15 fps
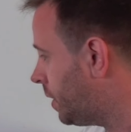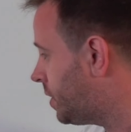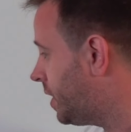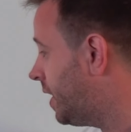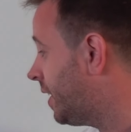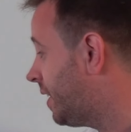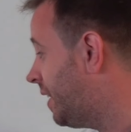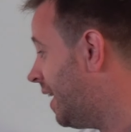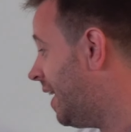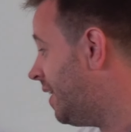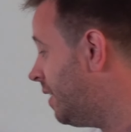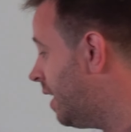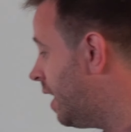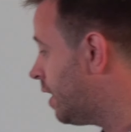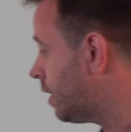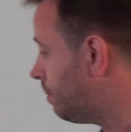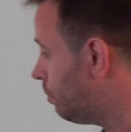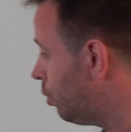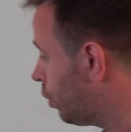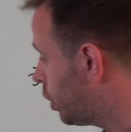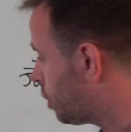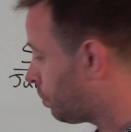see again the
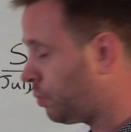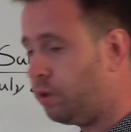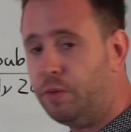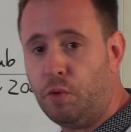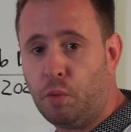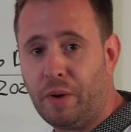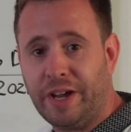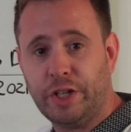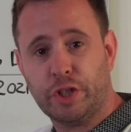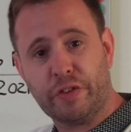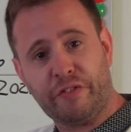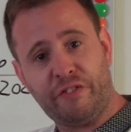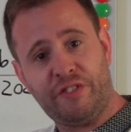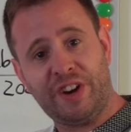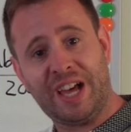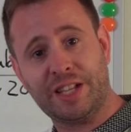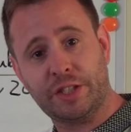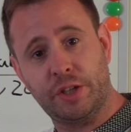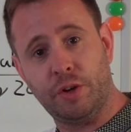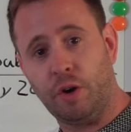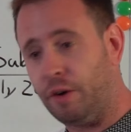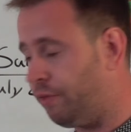mortgage approval rate just
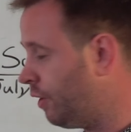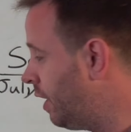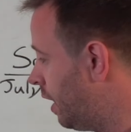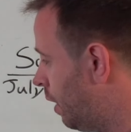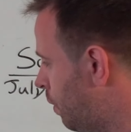flatten off, and